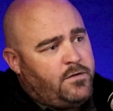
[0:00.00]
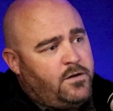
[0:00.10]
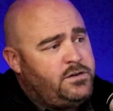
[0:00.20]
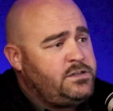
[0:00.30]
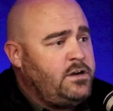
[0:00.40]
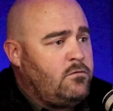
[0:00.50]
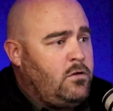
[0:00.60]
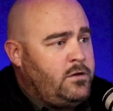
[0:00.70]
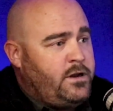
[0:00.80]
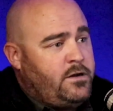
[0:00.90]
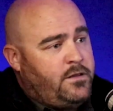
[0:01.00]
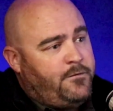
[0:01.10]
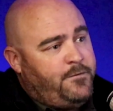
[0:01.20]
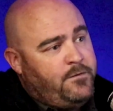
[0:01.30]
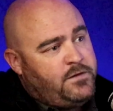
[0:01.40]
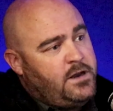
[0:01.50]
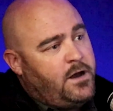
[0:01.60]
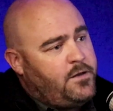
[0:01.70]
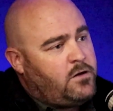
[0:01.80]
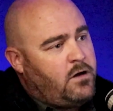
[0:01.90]
They're just going to roll it into the 15
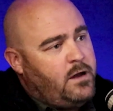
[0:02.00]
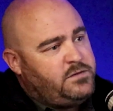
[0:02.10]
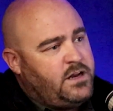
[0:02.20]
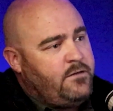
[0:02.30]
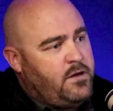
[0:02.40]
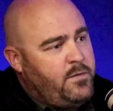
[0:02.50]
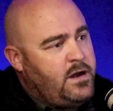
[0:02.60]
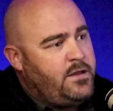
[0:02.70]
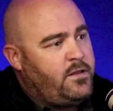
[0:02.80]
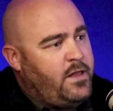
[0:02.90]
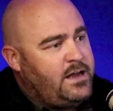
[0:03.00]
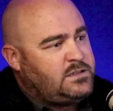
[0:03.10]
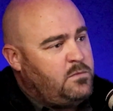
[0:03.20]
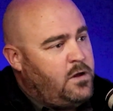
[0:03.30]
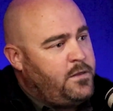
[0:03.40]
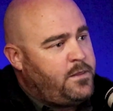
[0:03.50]
other crimes that I've committed in the last month,